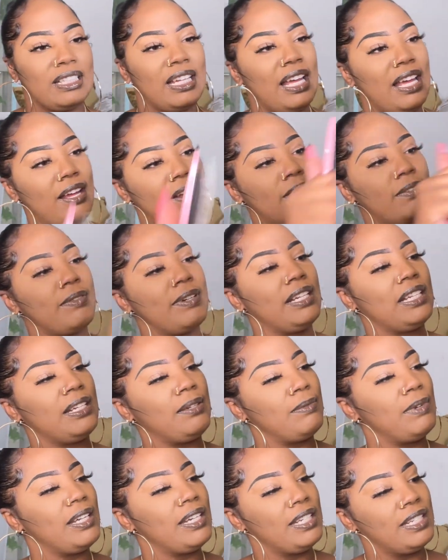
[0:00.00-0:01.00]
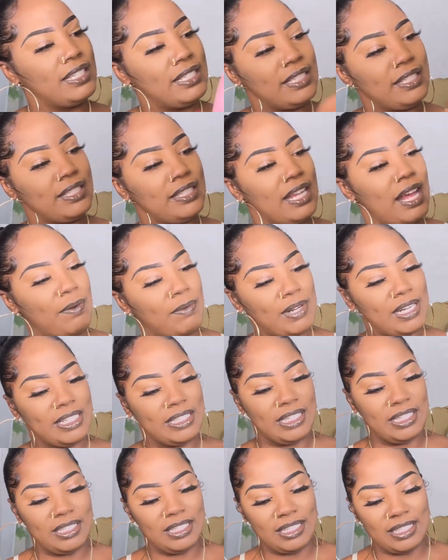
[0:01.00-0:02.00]
I don't really want to. I want
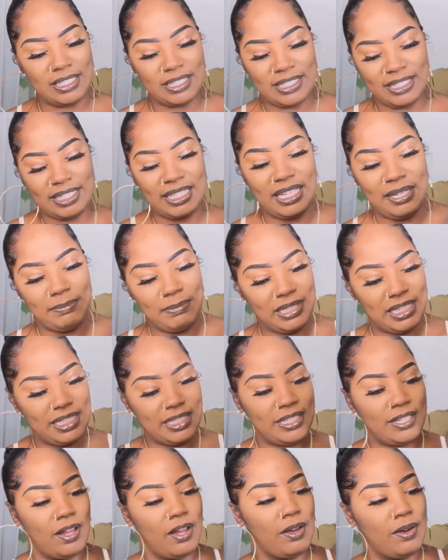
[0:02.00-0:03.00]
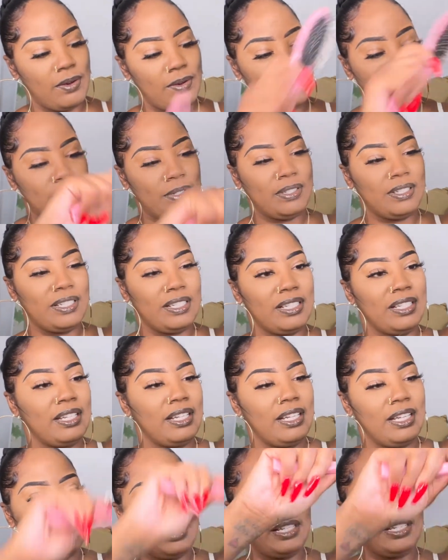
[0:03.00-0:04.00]
it to look seamless. So
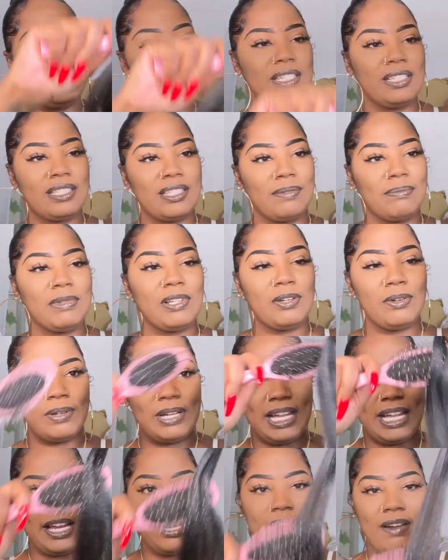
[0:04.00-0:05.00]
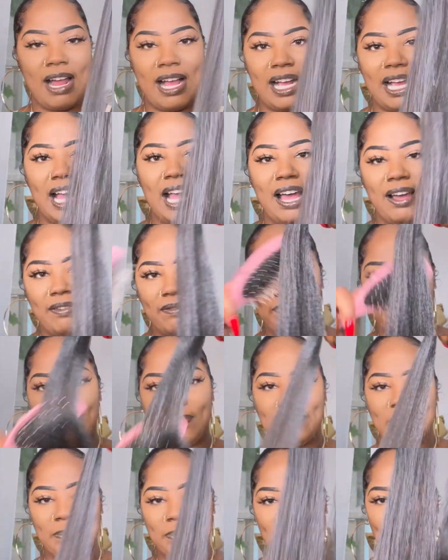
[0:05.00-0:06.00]
this some little hair I got
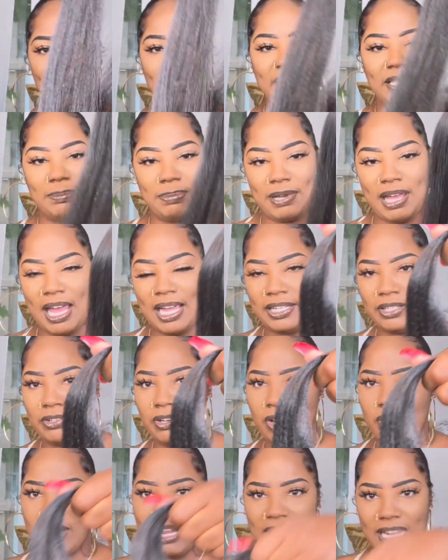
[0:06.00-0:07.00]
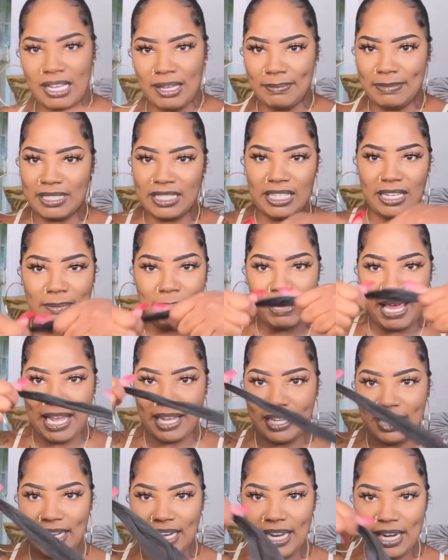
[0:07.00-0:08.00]
from the beauty supply. You know that comes in a
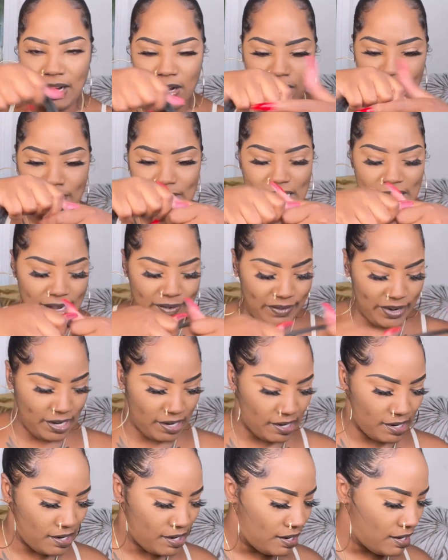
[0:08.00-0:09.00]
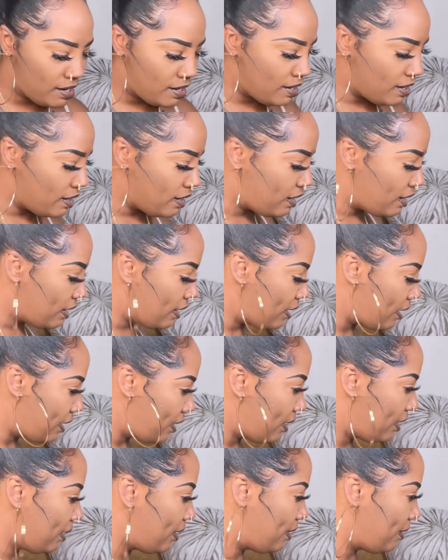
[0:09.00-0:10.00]
packet of hair or whatever.
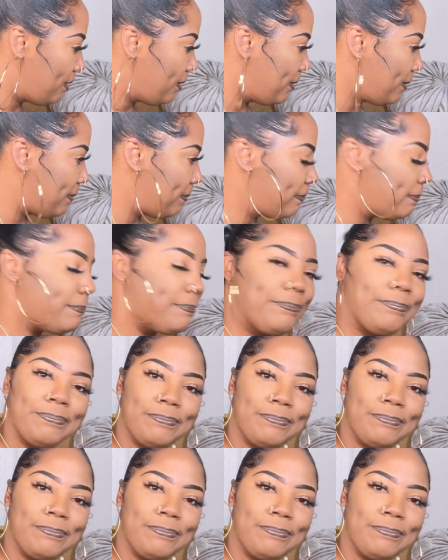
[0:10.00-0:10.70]
Um,